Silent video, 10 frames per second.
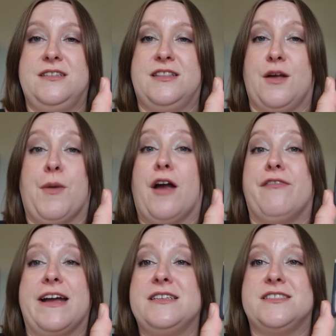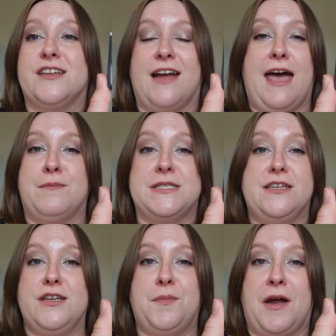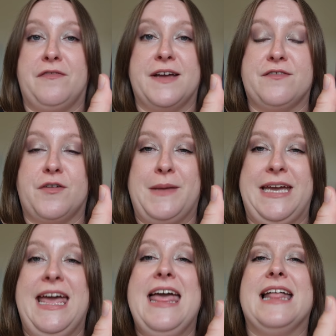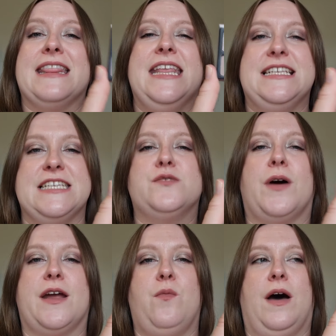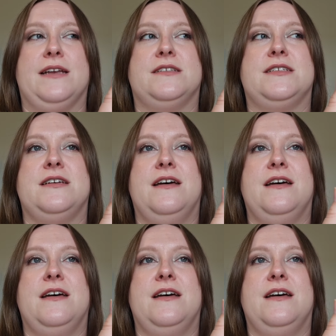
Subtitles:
they're perfect. They're absolutely perfect for me. This is what I want.